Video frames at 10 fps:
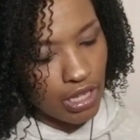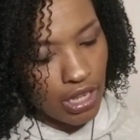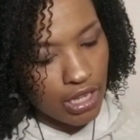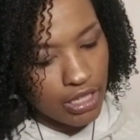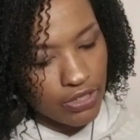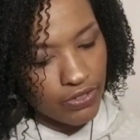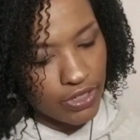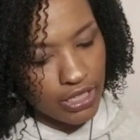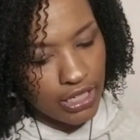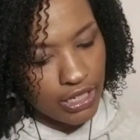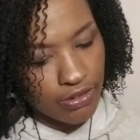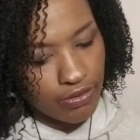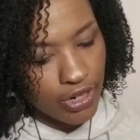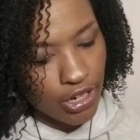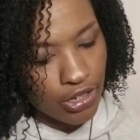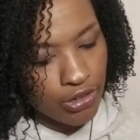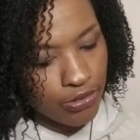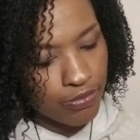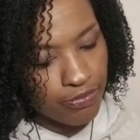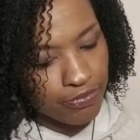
size for the tarot.